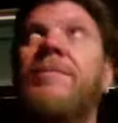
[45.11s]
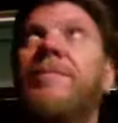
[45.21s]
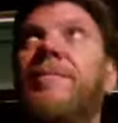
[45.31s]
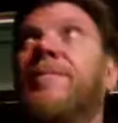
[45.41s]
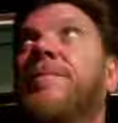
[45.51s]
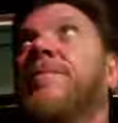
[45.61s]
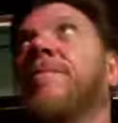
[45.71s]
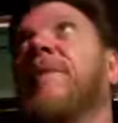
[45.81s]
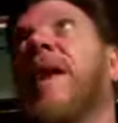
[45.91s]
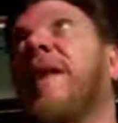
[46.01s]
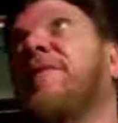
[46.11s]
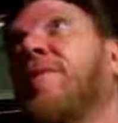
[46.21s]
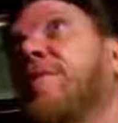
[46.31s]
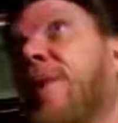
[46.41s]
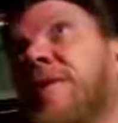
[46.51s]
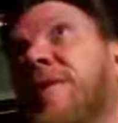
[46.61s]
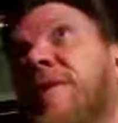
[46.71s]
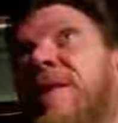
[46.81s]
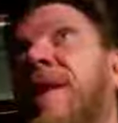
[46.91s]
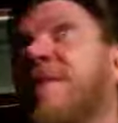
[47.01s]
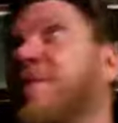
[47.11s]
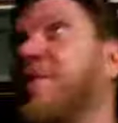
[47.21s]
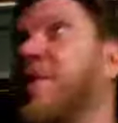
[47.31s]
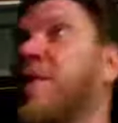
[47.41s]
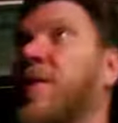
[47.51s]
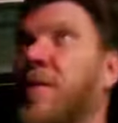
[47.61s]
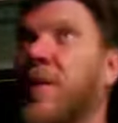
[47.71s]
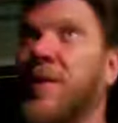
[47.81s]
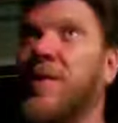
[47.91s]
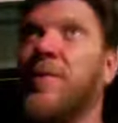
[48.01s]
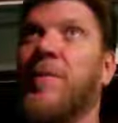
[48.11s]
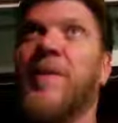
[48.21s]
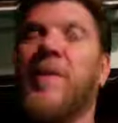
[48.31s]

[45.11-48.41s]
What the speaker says: You have to embrace it. You have to figure out a way to deal with it.